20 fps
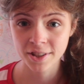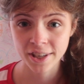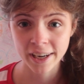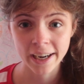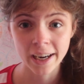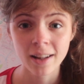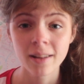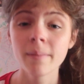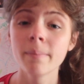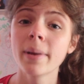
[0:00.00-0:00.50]

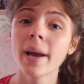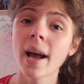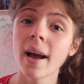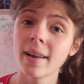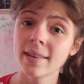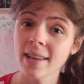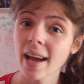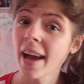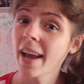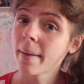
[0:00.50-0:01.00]
channel
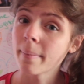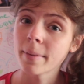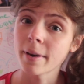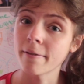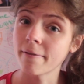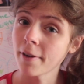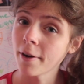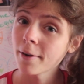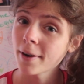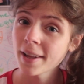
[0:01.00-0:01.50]
because I am
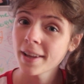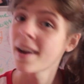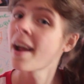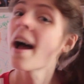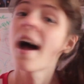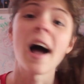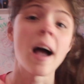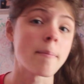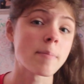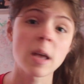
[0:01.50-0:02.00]
devoted,
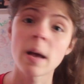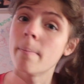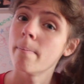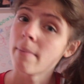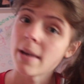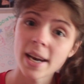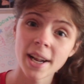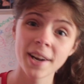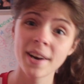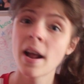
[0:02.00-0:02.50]
I'm
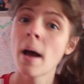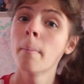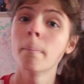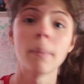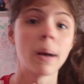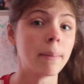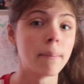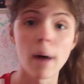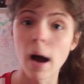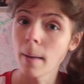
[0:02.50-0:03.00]
committed,
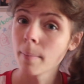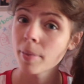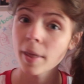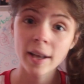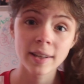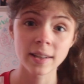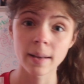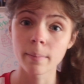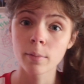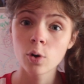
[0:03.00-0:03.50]
my mom
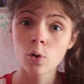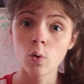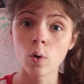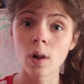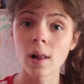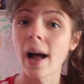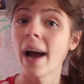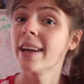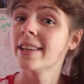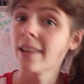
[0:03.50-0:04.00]
thinks I'm
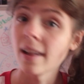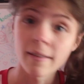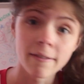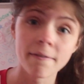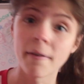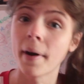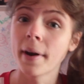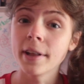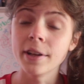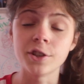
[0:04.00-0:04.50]
cool, I tell
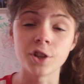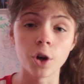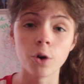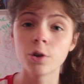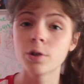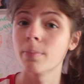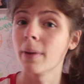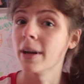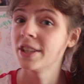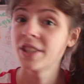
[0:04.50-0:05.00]
funny
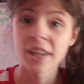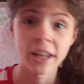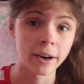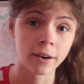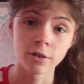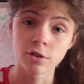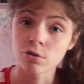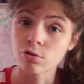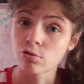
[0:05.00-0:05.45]
jokes, my channel's